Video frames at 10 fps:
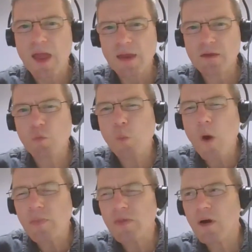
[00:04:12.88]
It's
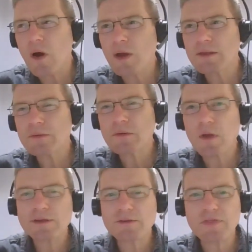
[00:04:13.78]
one that I
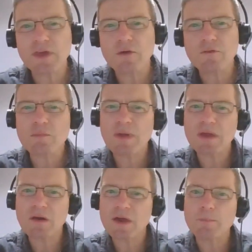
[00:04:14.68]
like to think of as being
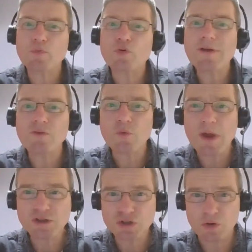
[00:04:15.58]
like a
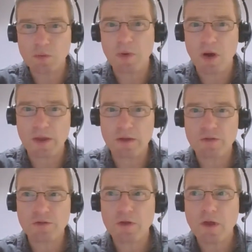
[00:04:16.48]
preferential
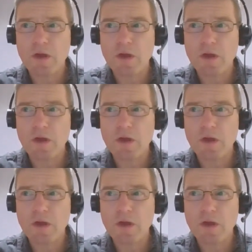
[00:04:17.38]
bias,